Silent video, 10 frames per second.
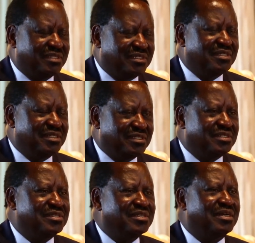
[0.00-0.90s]
This
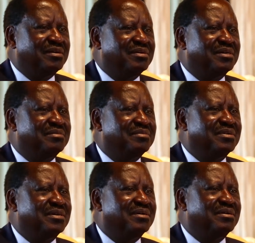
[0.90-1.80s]
is
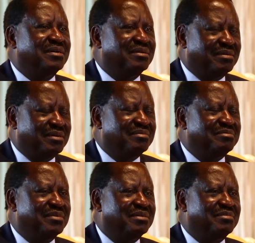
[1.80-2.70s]

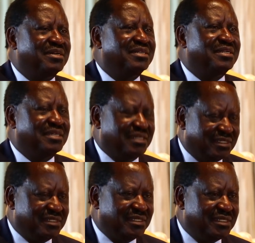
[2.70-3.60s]
my
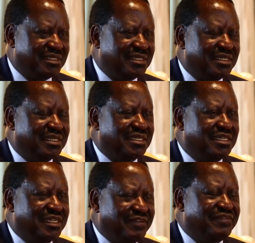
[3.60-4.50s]
legacy.
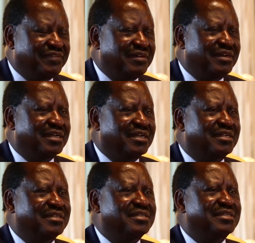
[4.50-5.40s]
If I
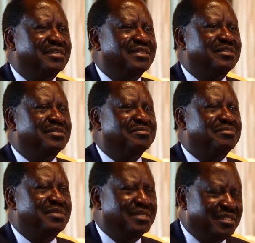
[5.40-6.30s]
can
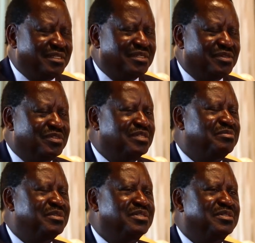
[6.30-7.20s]
make the
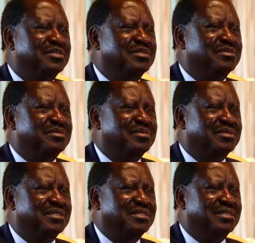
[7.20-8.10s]
contribution
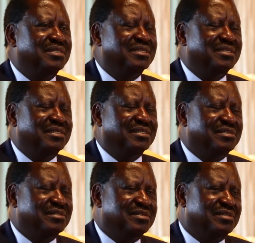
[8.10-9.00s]
within the
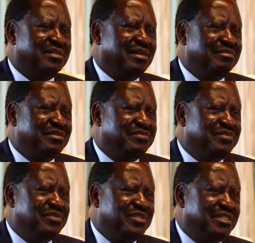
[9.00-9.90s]
next coming
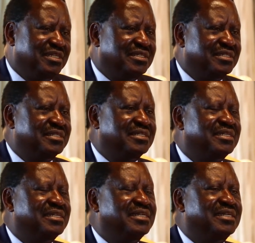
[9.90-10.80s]
few years
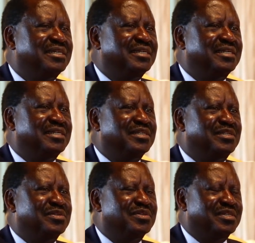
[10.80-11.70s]

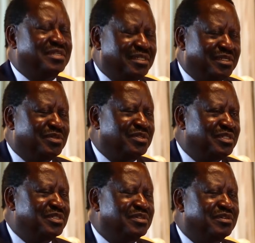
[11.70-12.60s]
to create
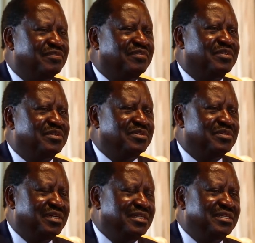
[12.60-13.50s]
conditions for
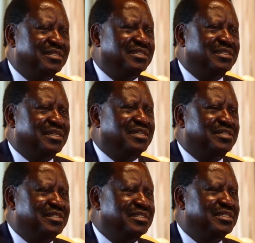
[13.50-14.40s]
uniting this
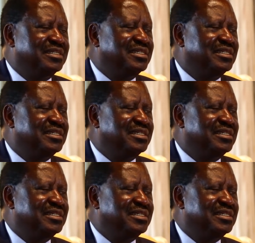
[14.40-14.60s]
country